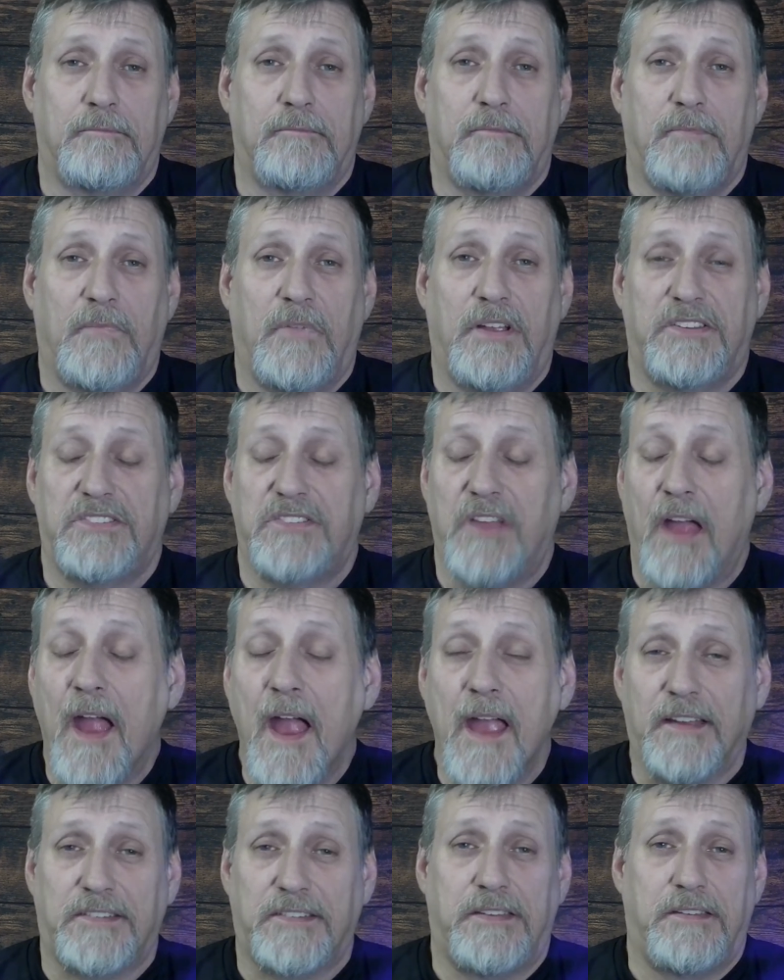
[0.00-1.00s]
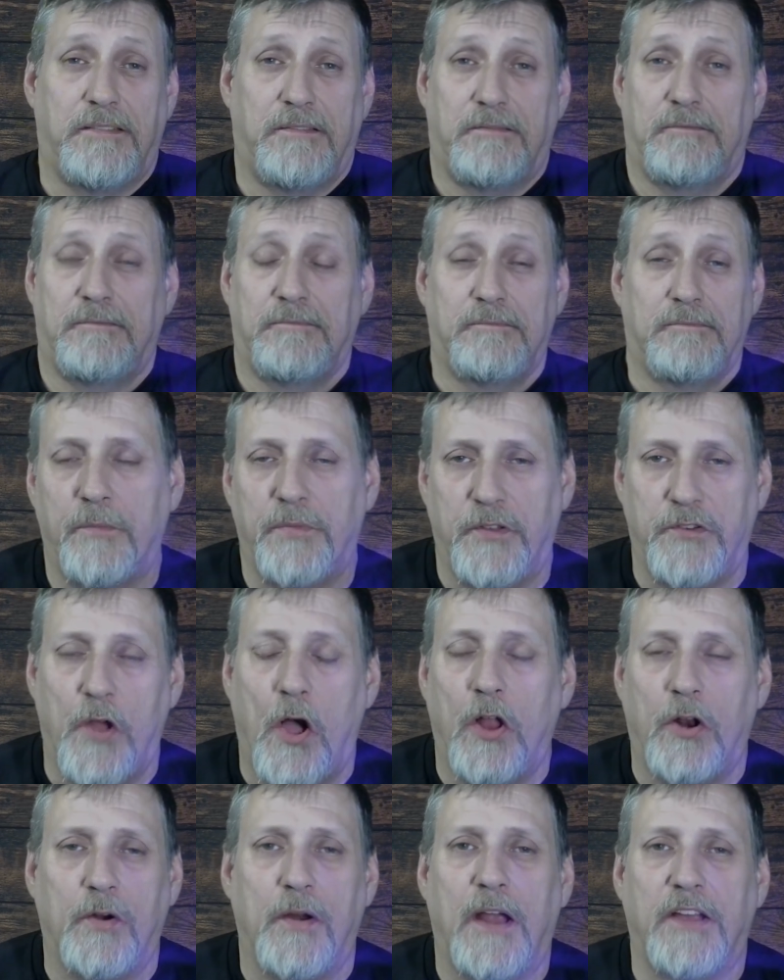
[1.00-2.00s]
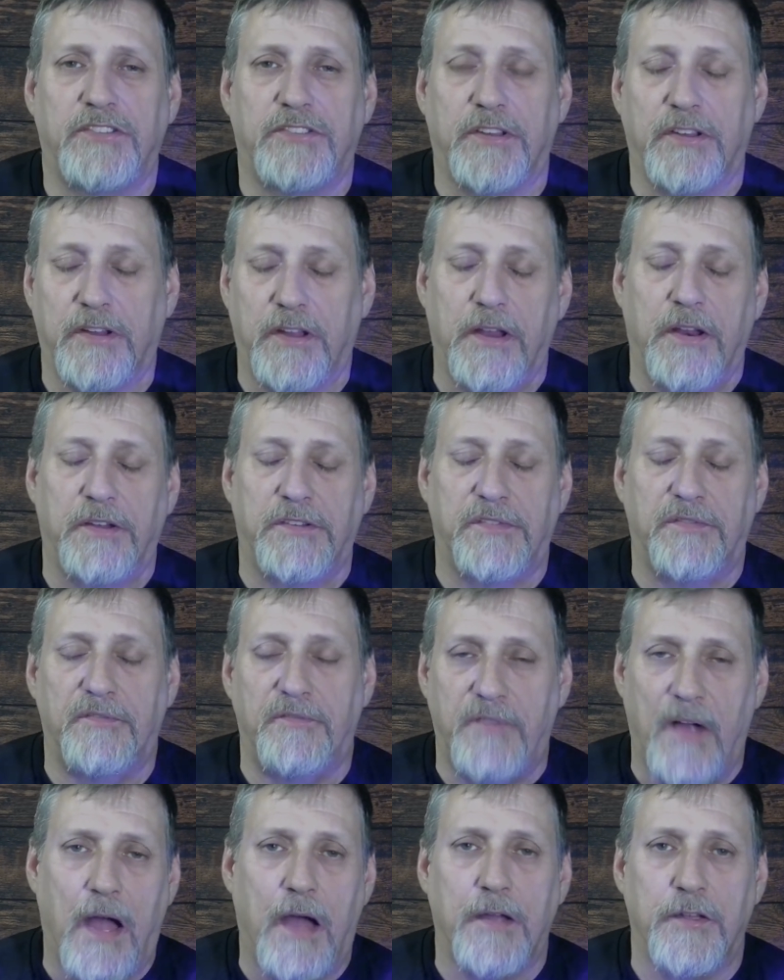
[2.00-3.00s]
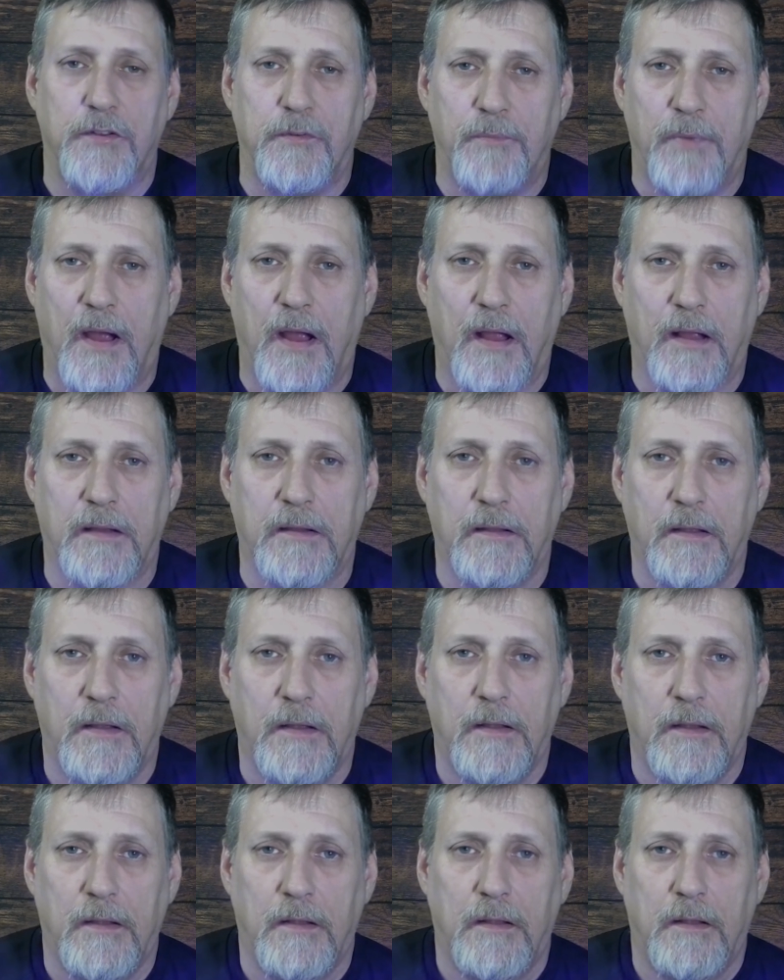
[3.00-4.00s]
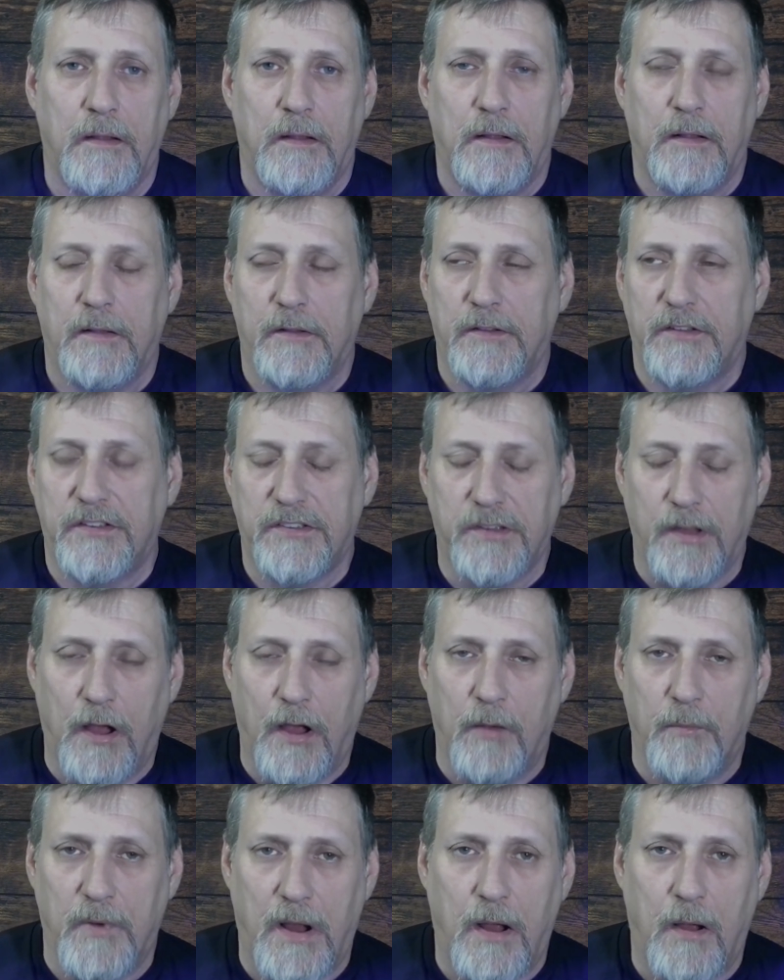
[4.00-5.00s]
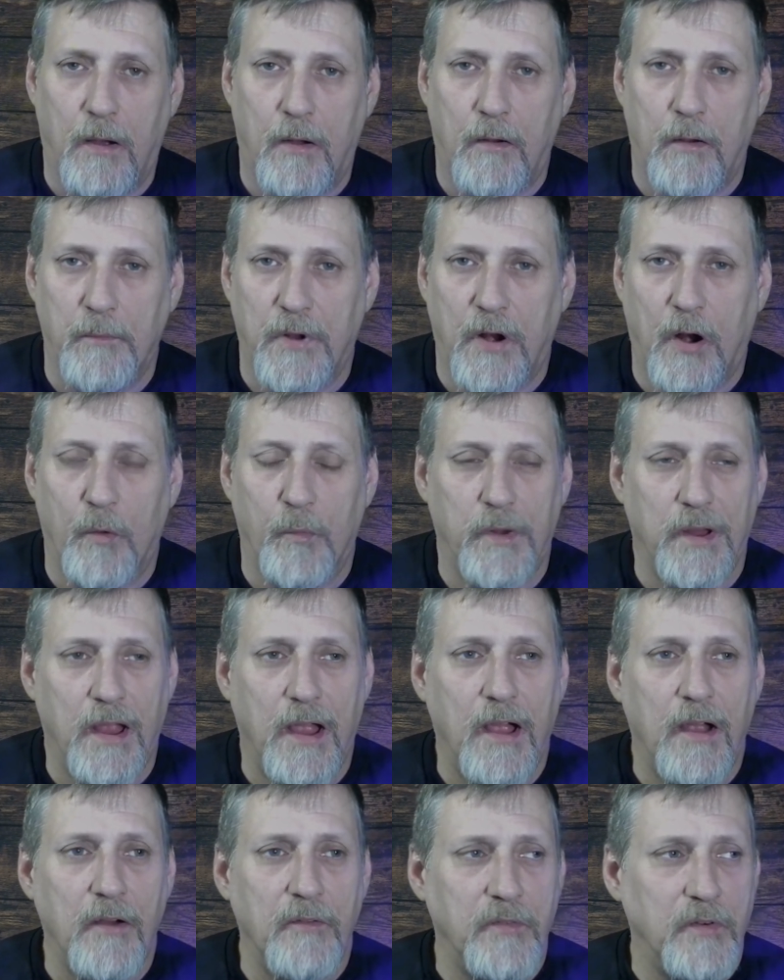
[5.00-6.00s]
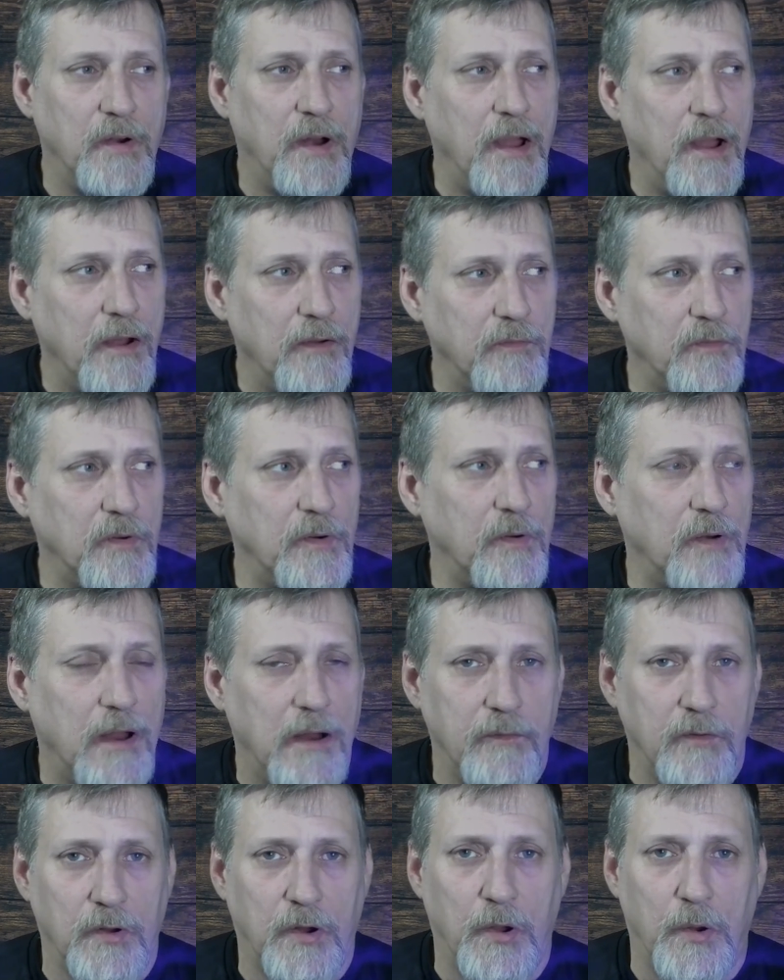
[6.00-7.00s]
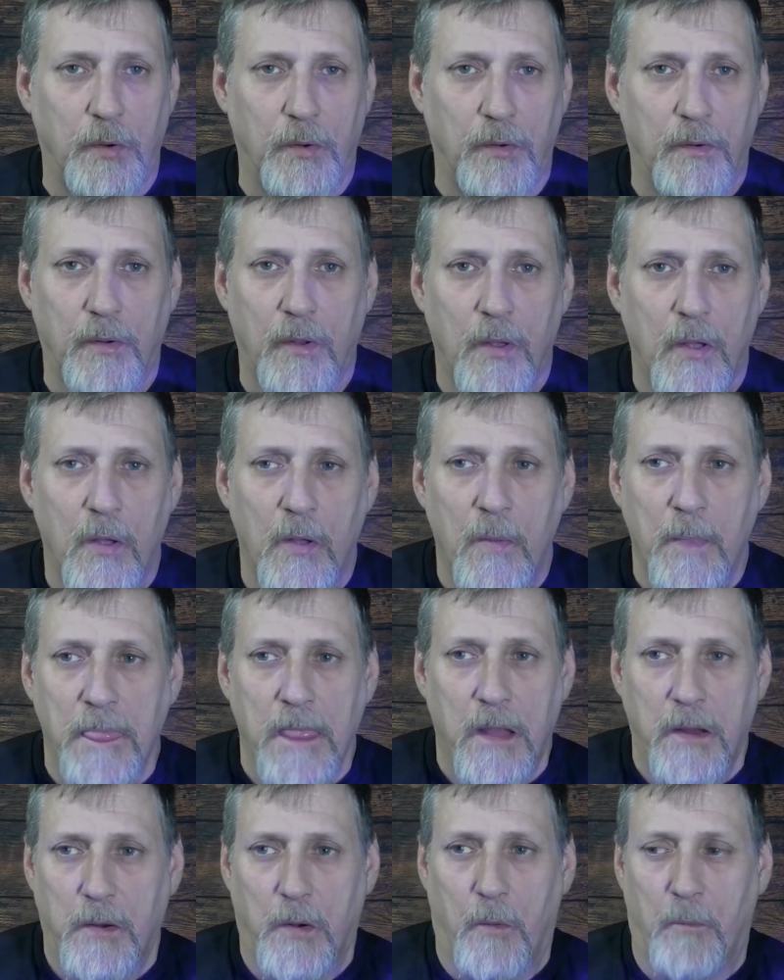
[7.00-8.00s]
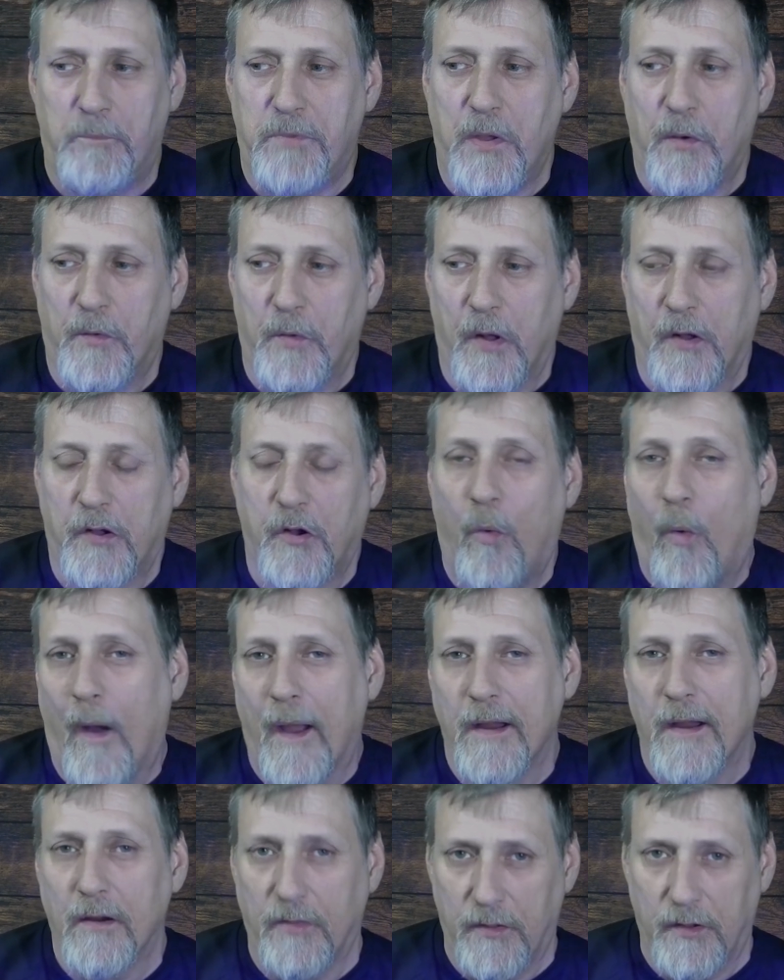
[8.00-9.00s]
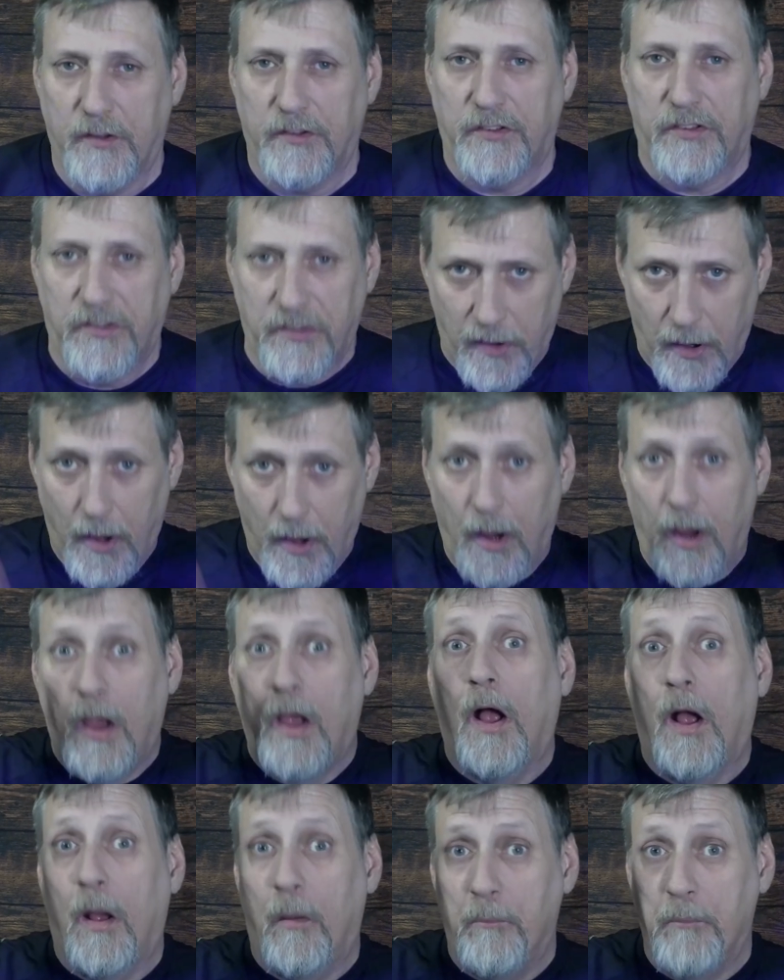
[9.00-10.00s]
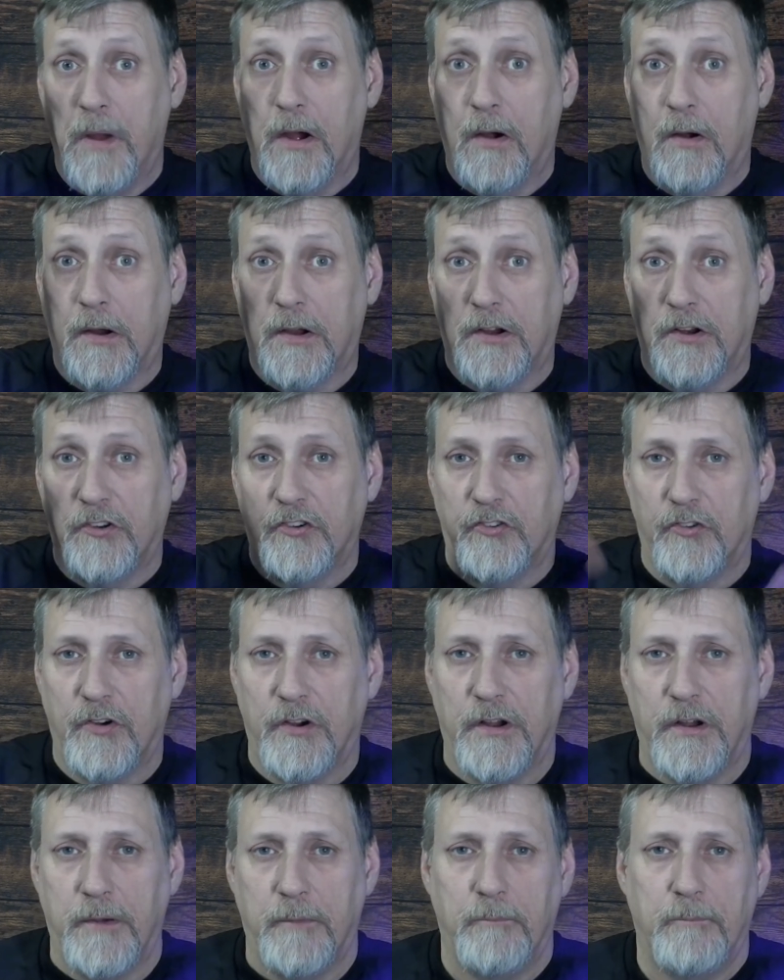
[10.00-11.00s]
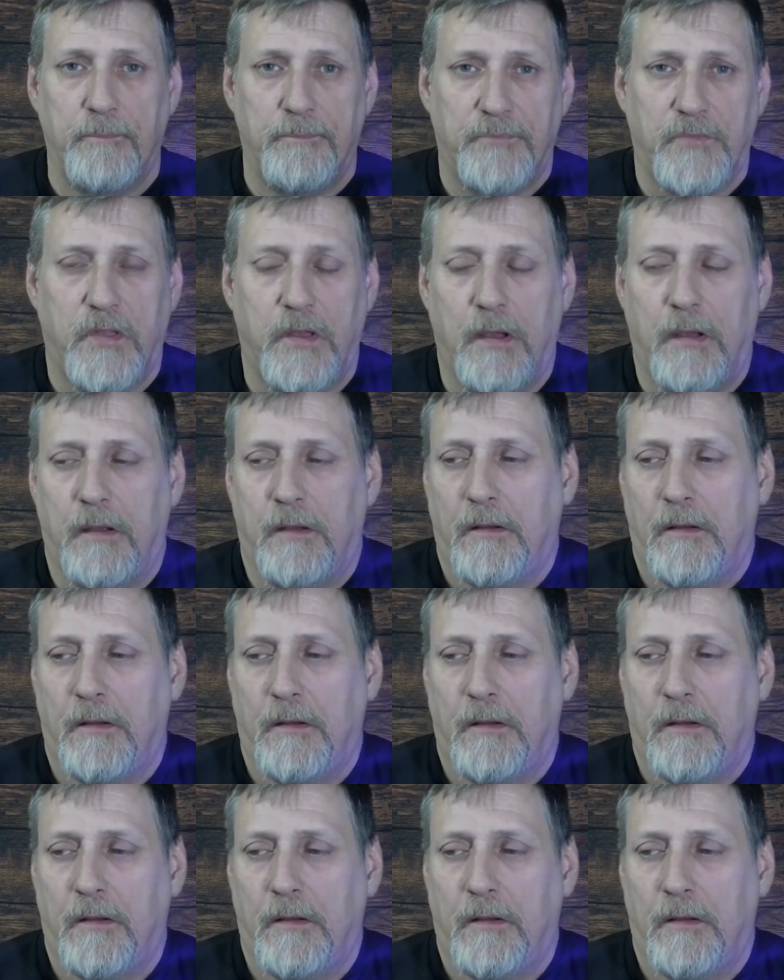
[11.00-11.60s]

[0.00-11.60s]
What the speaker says: It's tanked. The dollar has to get its value back somehow. I mean, are we ever going to, you know, be able to acquire this American dream? Yeah.